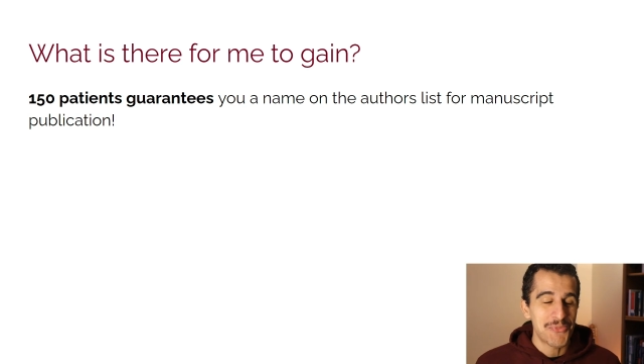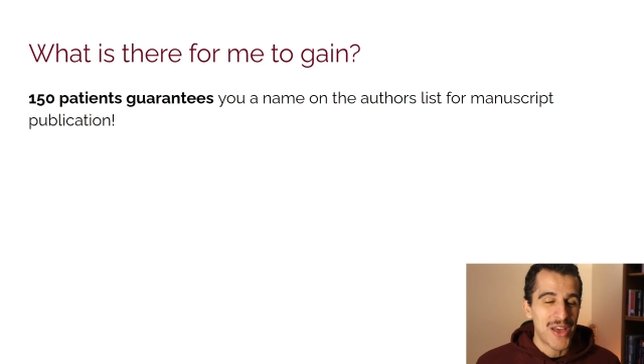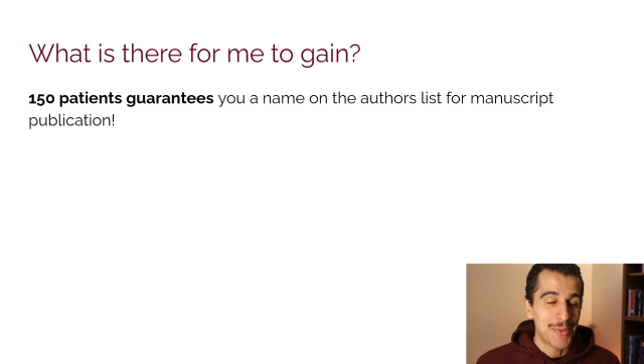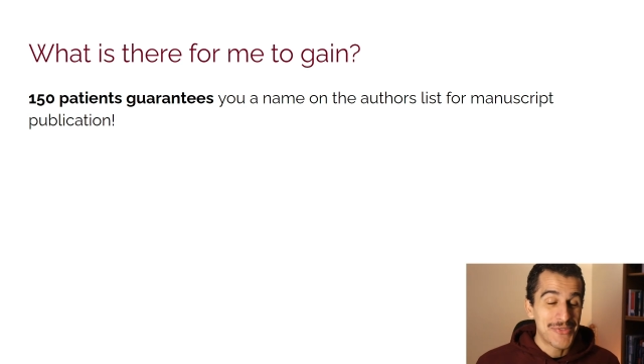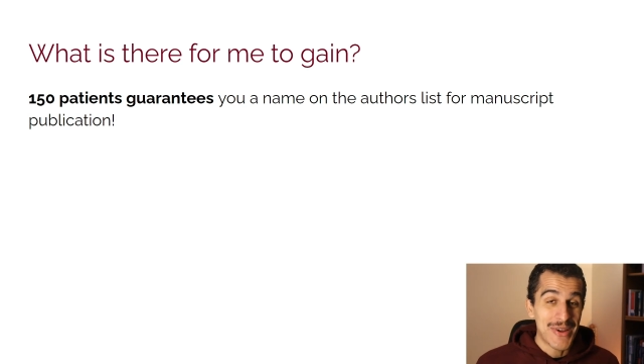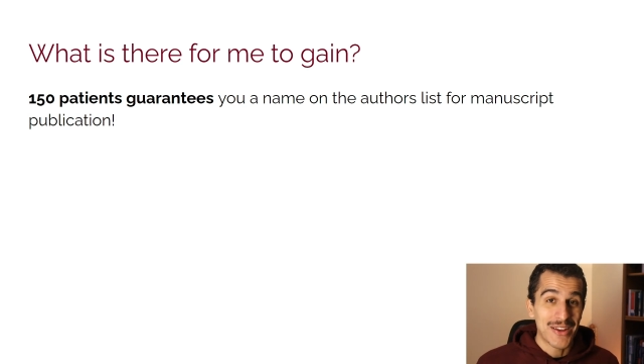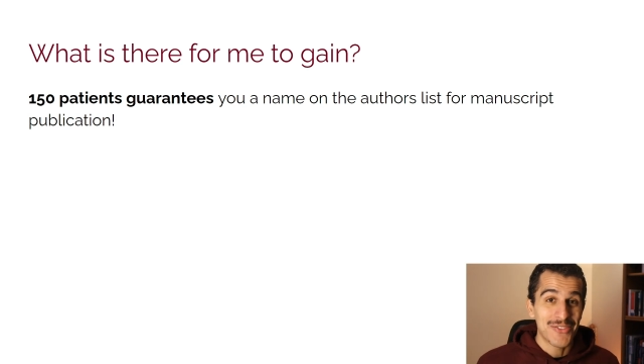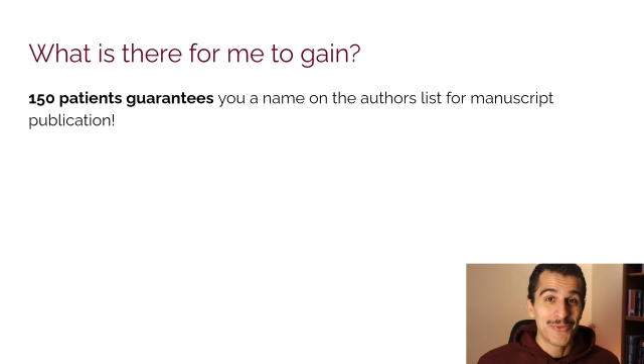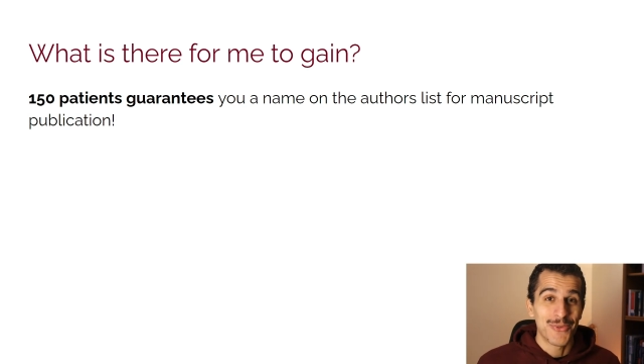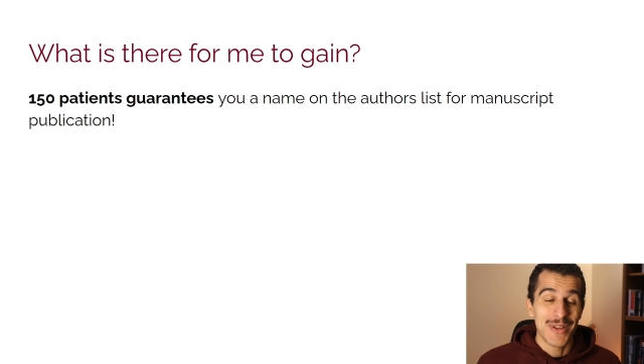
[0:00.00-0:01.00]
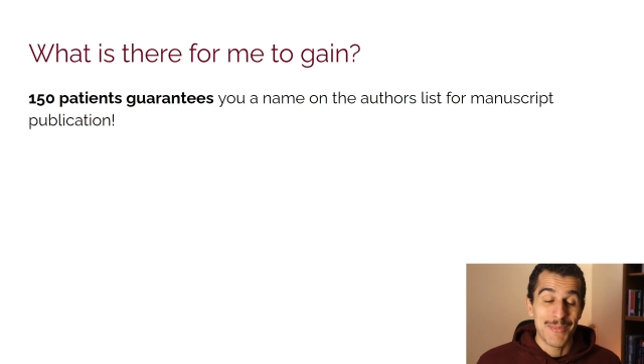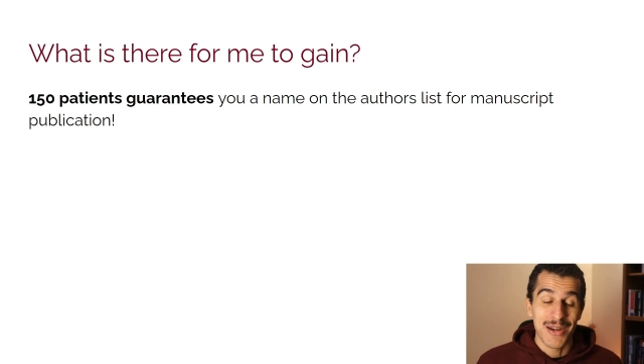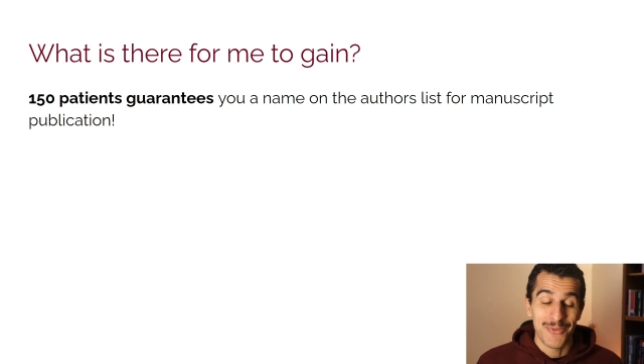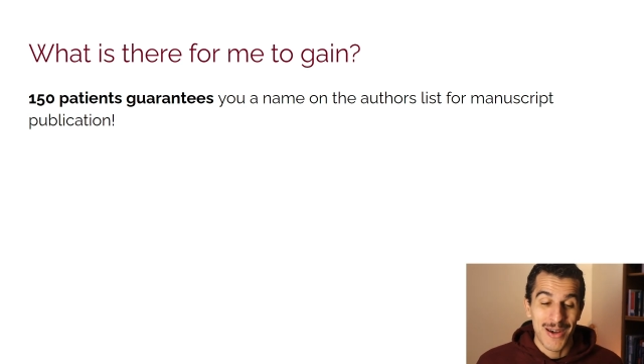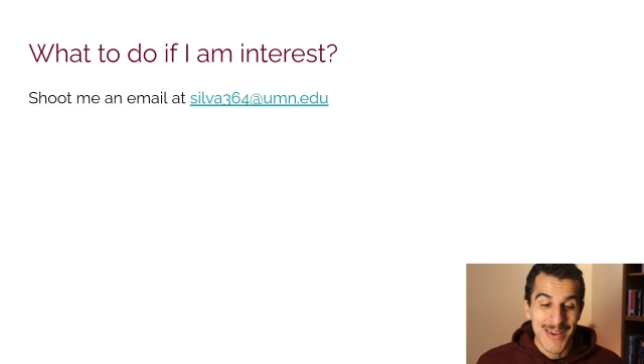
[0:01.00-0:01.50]
abstraction for the
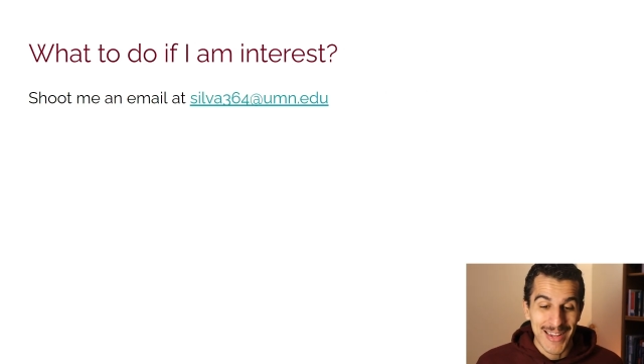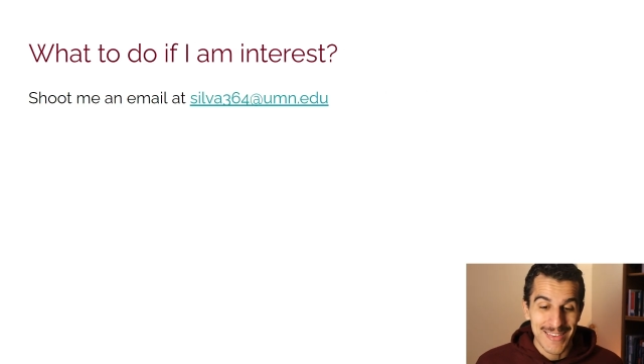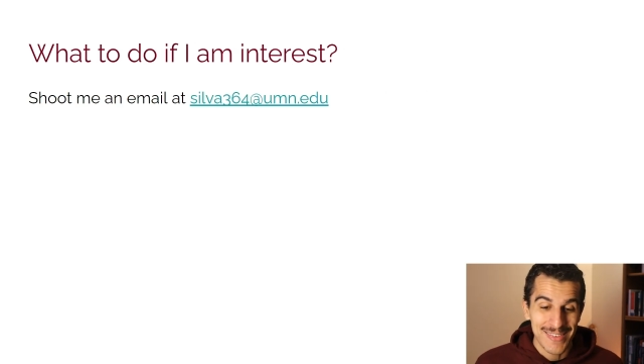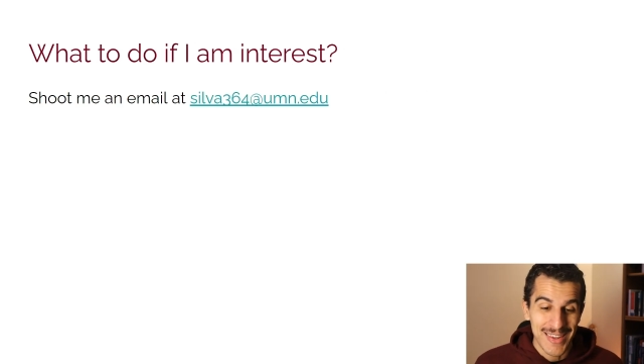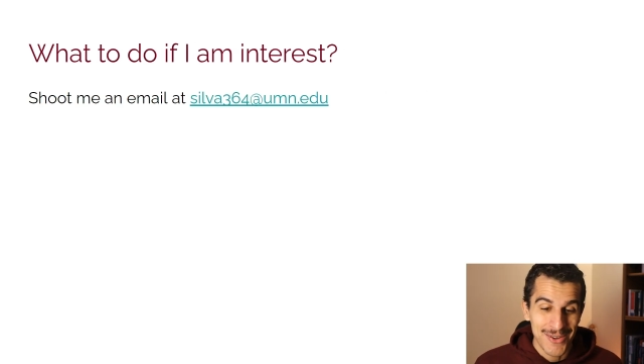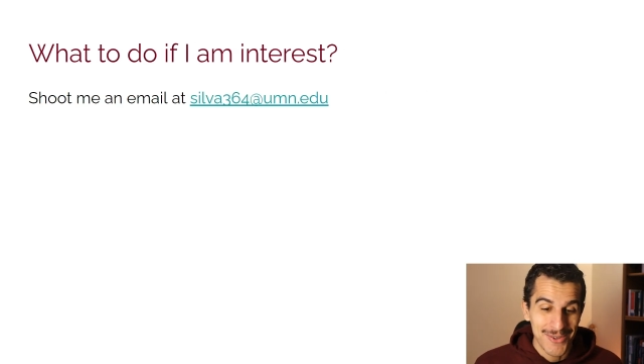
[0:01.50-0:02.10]
modified ranking scale.